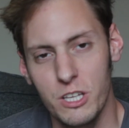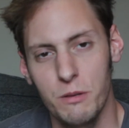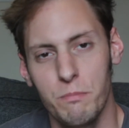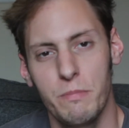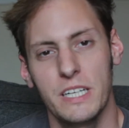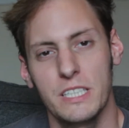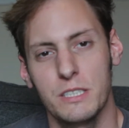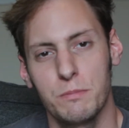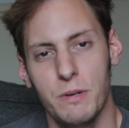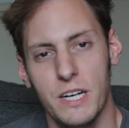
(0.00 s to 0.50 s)
of the
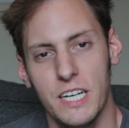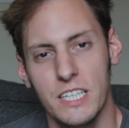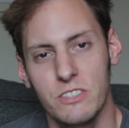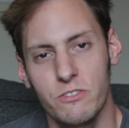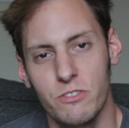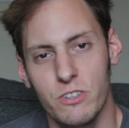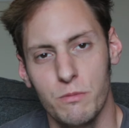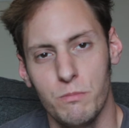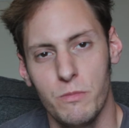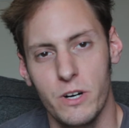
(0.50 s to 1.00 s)
best buys
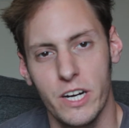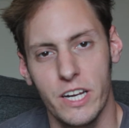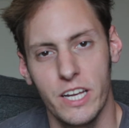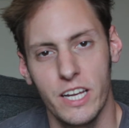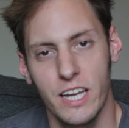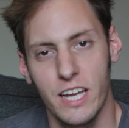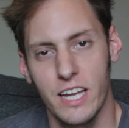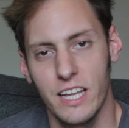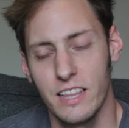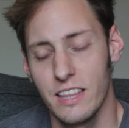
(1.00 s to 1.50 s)
for the
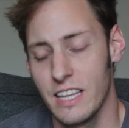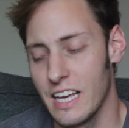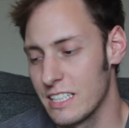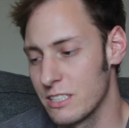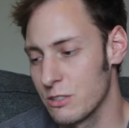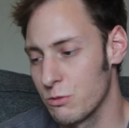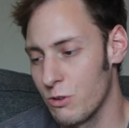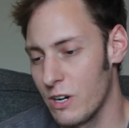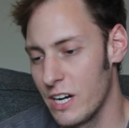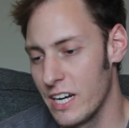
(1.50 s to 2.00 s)
money, and
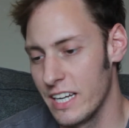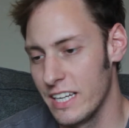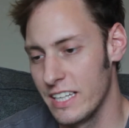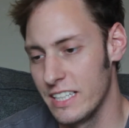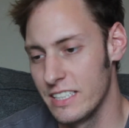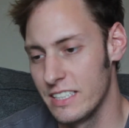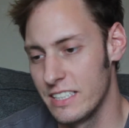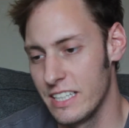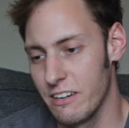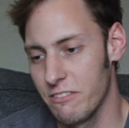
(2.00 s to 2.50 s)
that's why
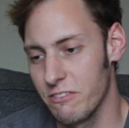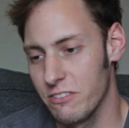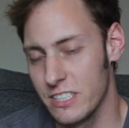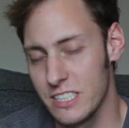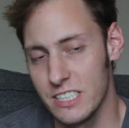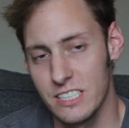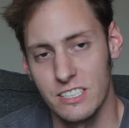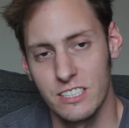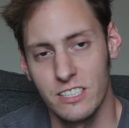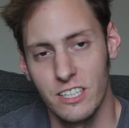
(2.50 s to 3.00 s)
it
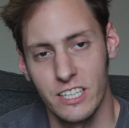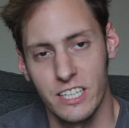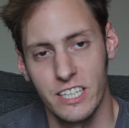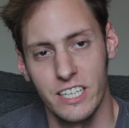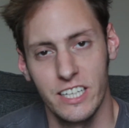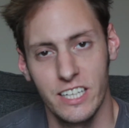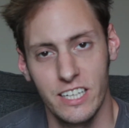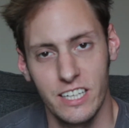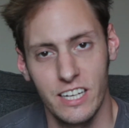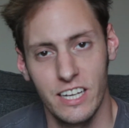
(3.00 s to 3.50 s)
definitely snuck
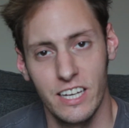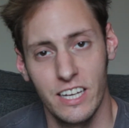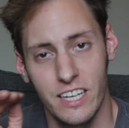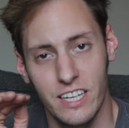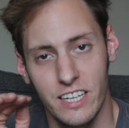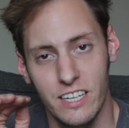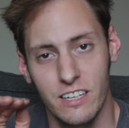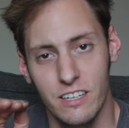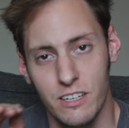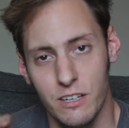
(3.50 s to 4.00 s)
in
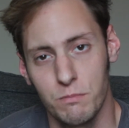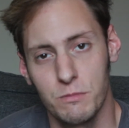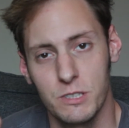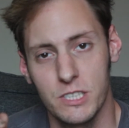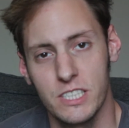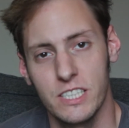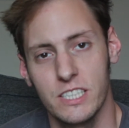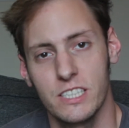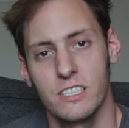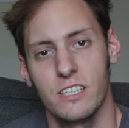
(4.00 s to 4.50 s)
at number
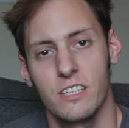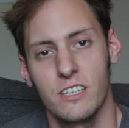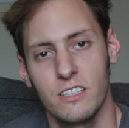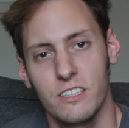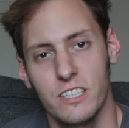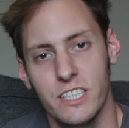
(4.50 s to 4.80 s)
6 on our